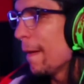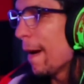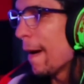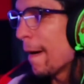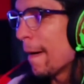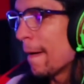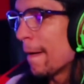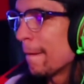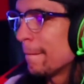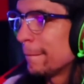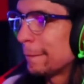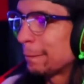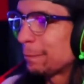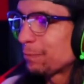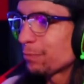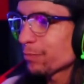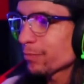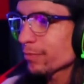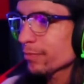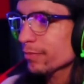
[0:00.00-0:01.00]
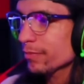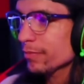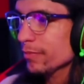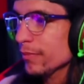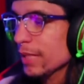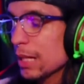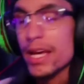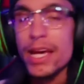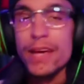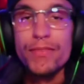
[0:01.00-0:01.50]

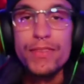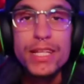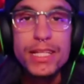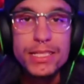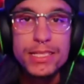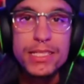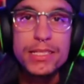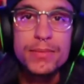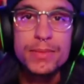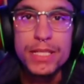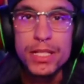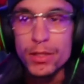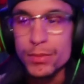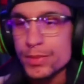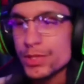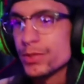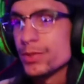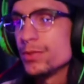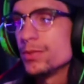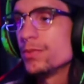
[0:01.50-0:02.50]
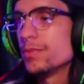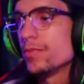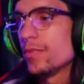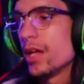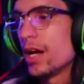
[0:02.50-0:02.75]
If these tips helped you,